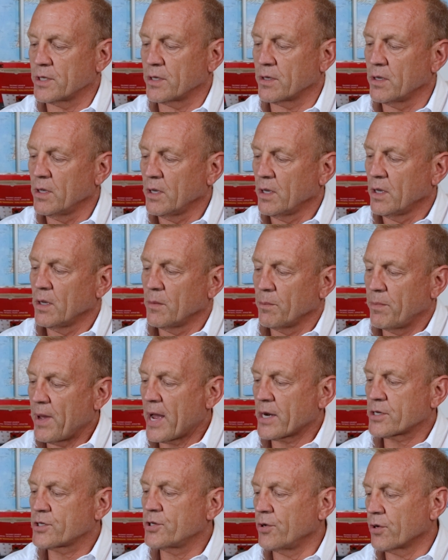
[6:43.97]
And
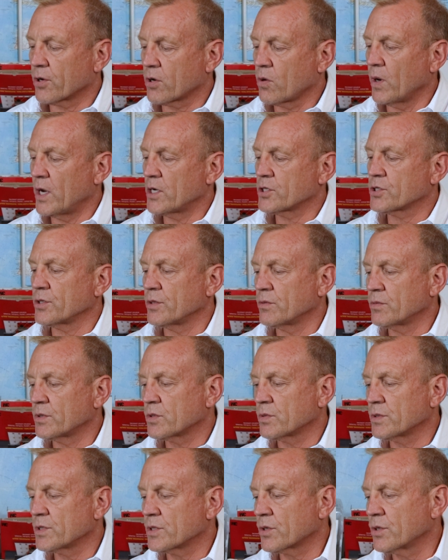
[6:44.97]
back to your question,
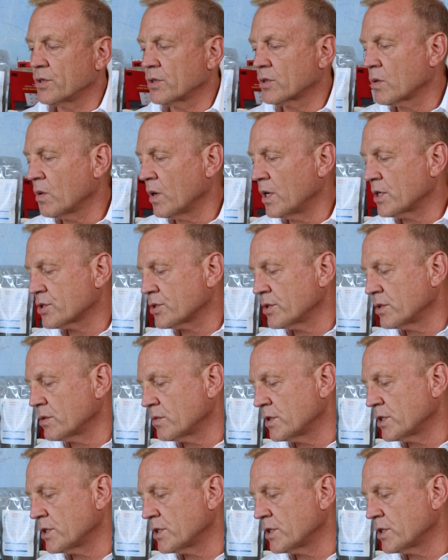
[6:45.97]
which was a good question,